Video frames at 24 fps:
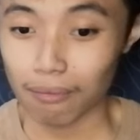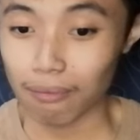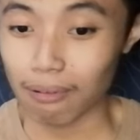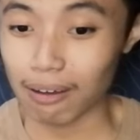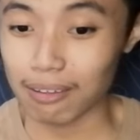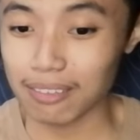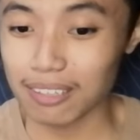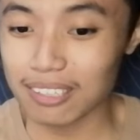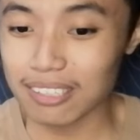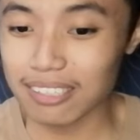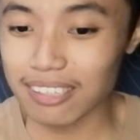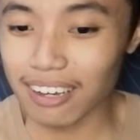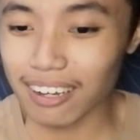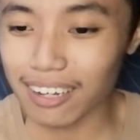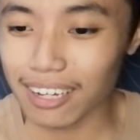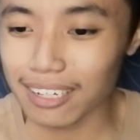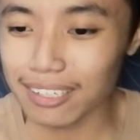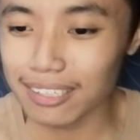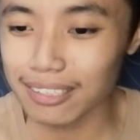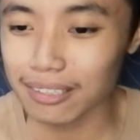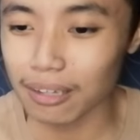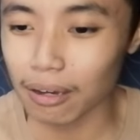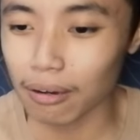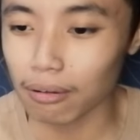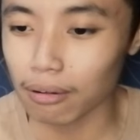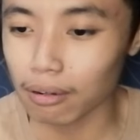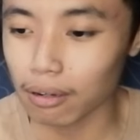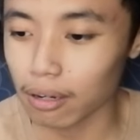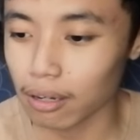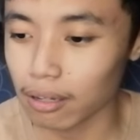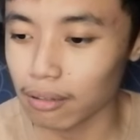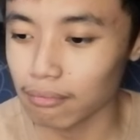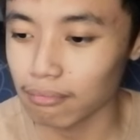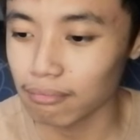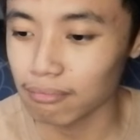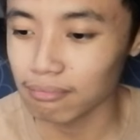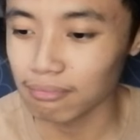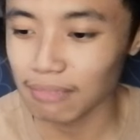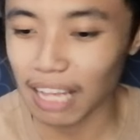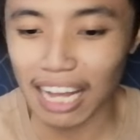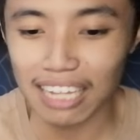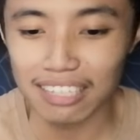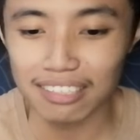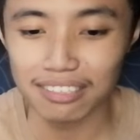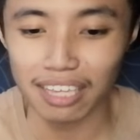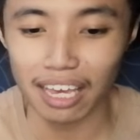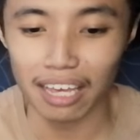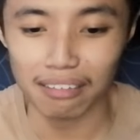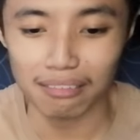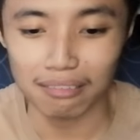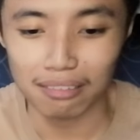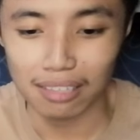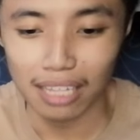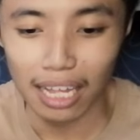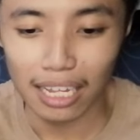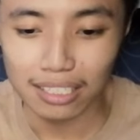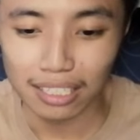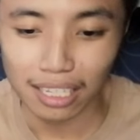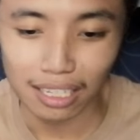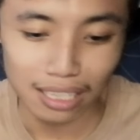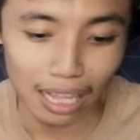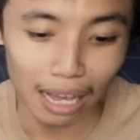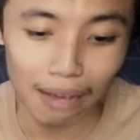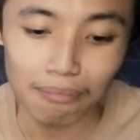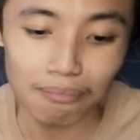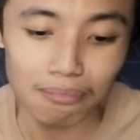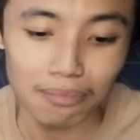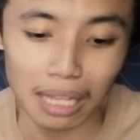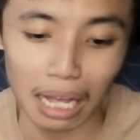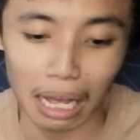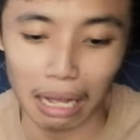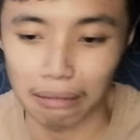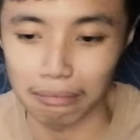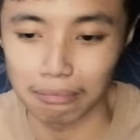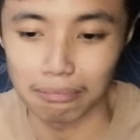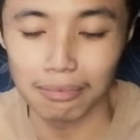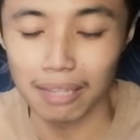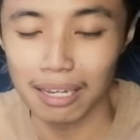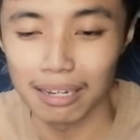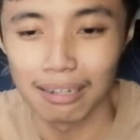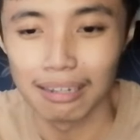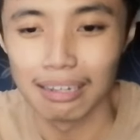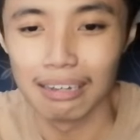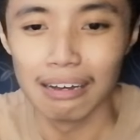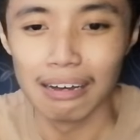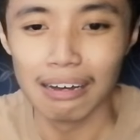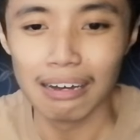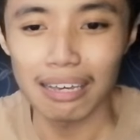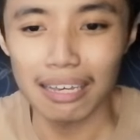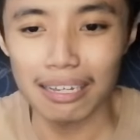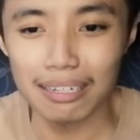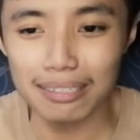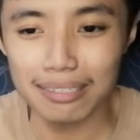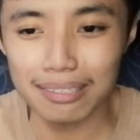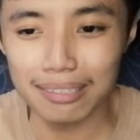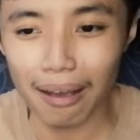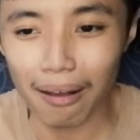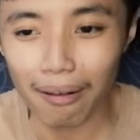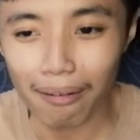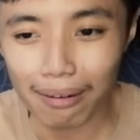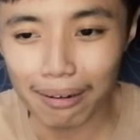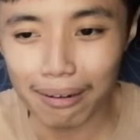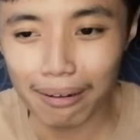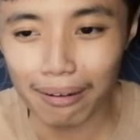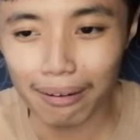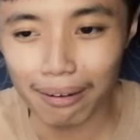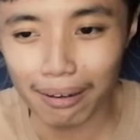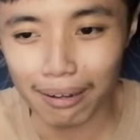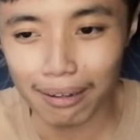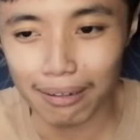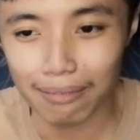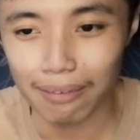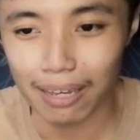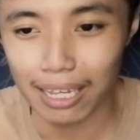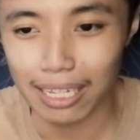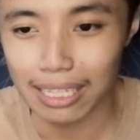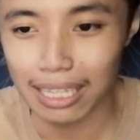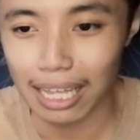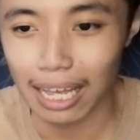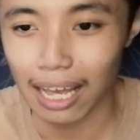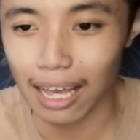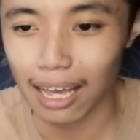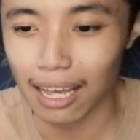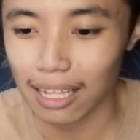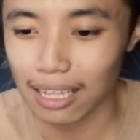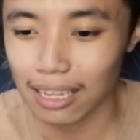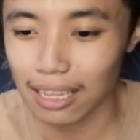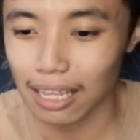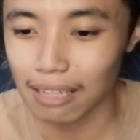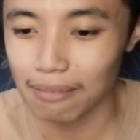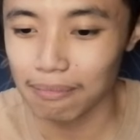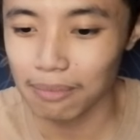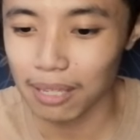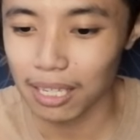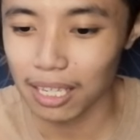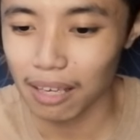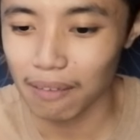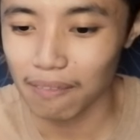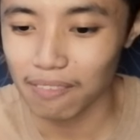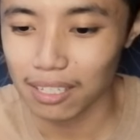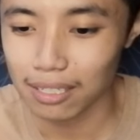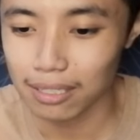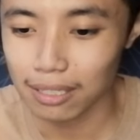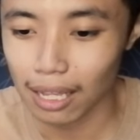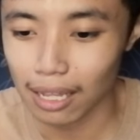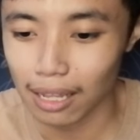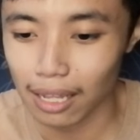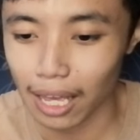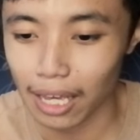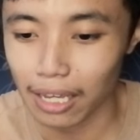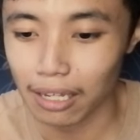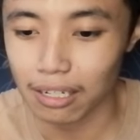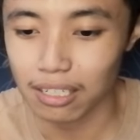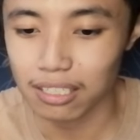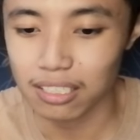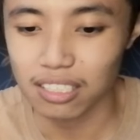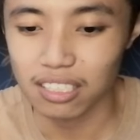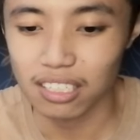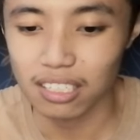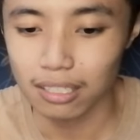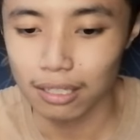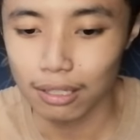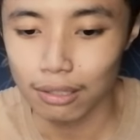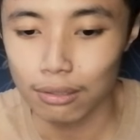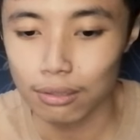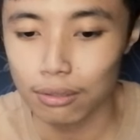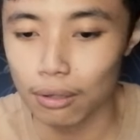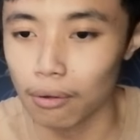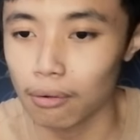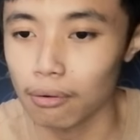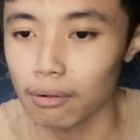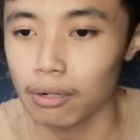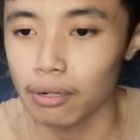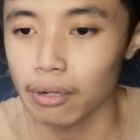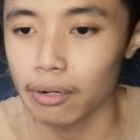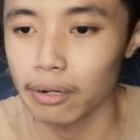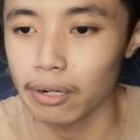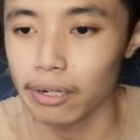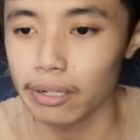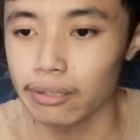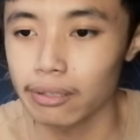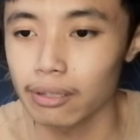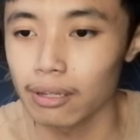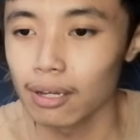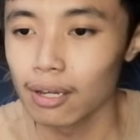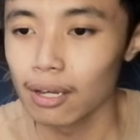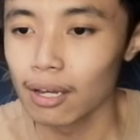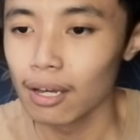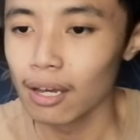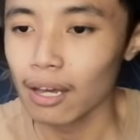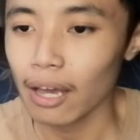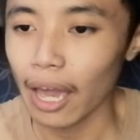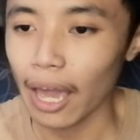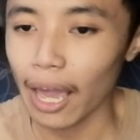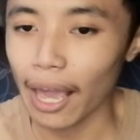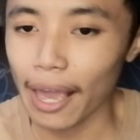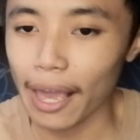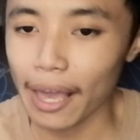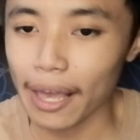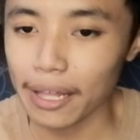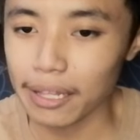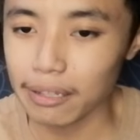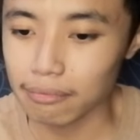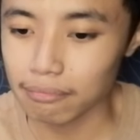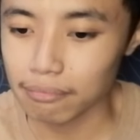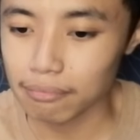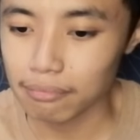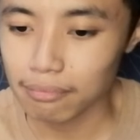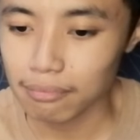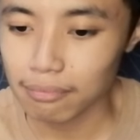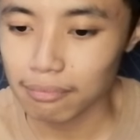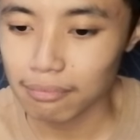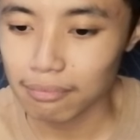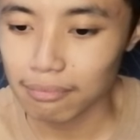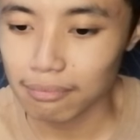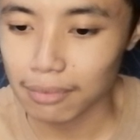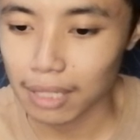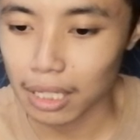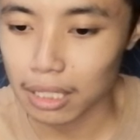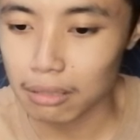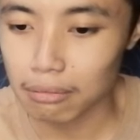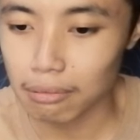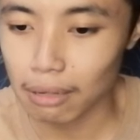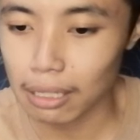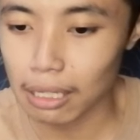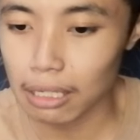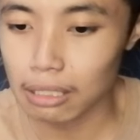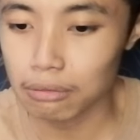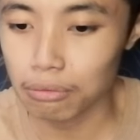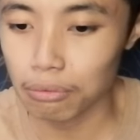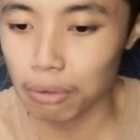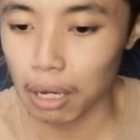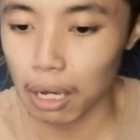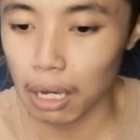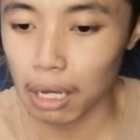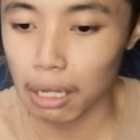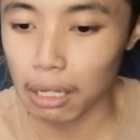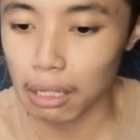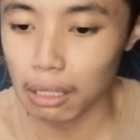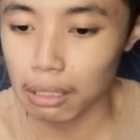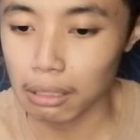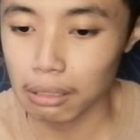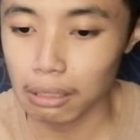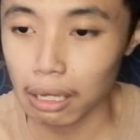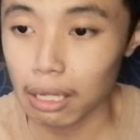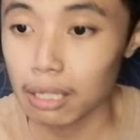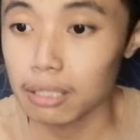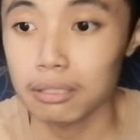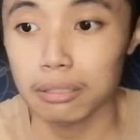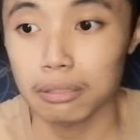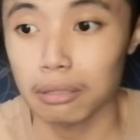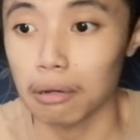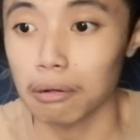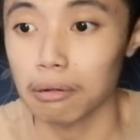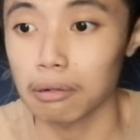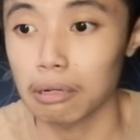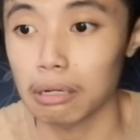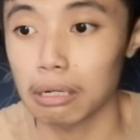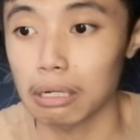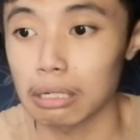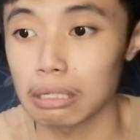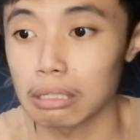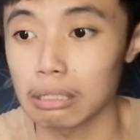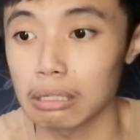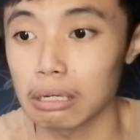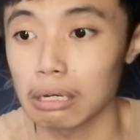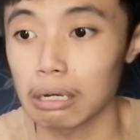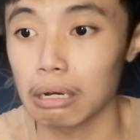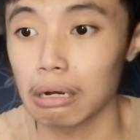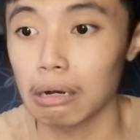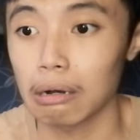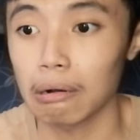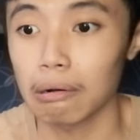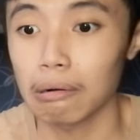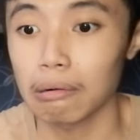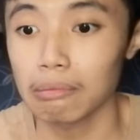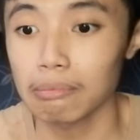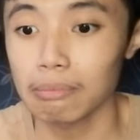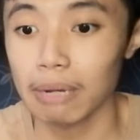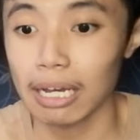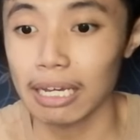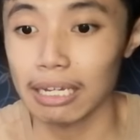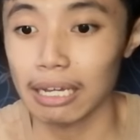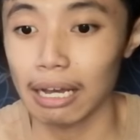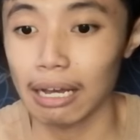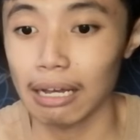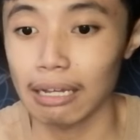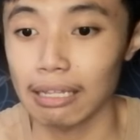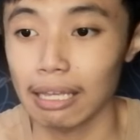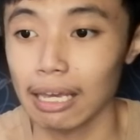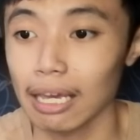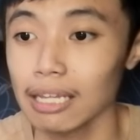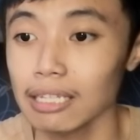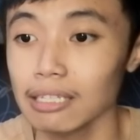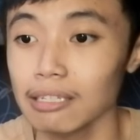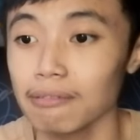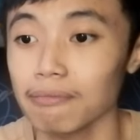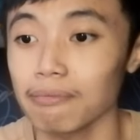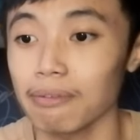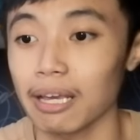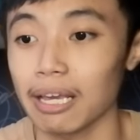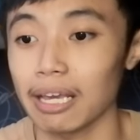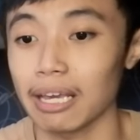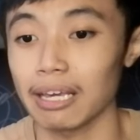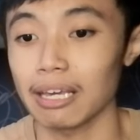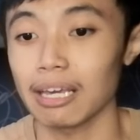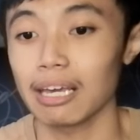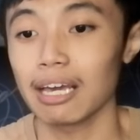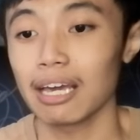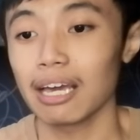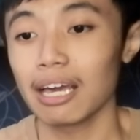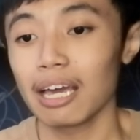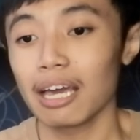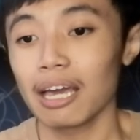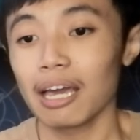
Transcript: Wow, this song is so good. That's it. I'm done. It's so cool. Wait, let me give this a like because this is so good. And this one as well. It's so good. Oh my god. Anyway.